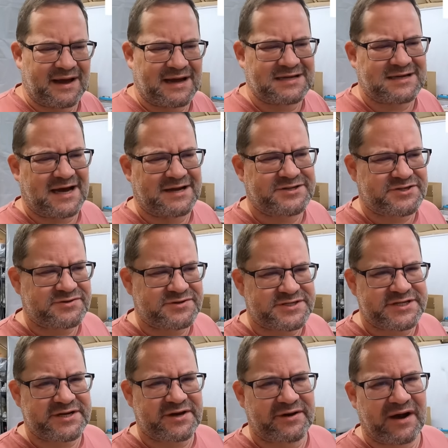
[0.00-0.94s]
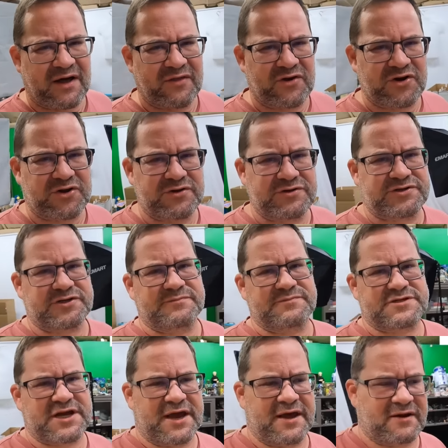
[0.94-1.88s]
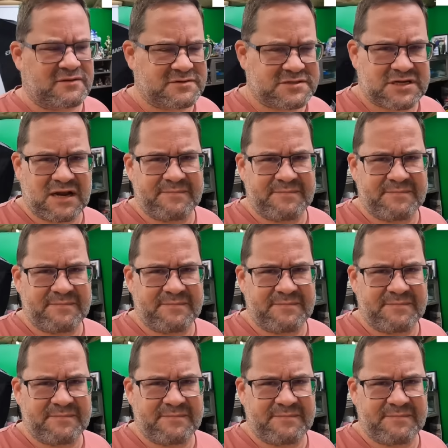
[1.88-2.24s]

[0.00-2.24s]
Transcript: I, I do see on other YouTube channels,